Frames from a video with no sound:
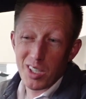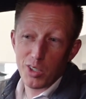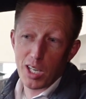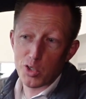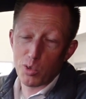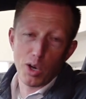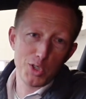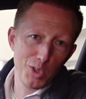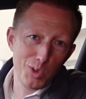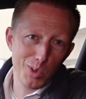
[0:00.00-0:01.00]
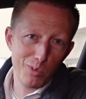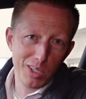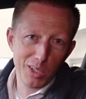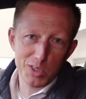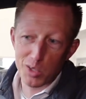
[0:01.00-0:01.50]
and you can actually watch YouTube
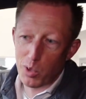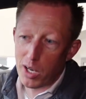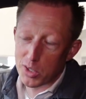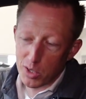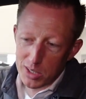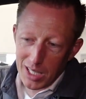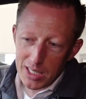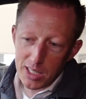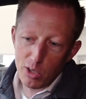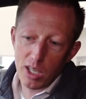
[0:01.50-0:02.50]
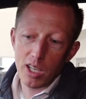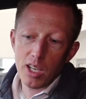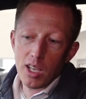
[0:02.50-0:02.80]
videos as well. So it's a nice unit.